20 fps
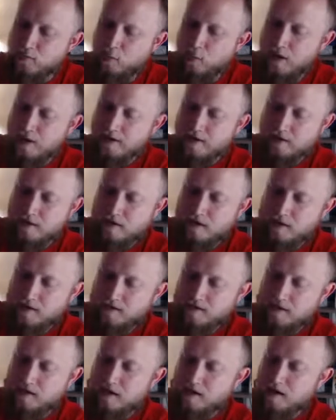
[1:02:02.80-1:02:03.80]

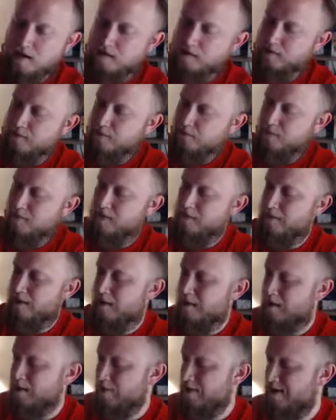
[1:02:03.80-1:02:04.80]
1-cost cards for the
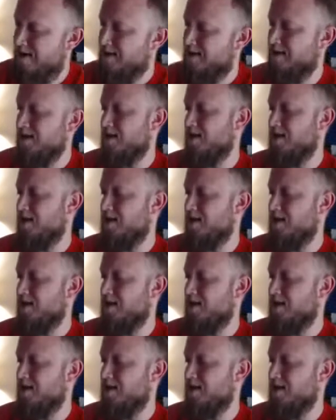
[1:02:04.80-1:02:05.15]
very reason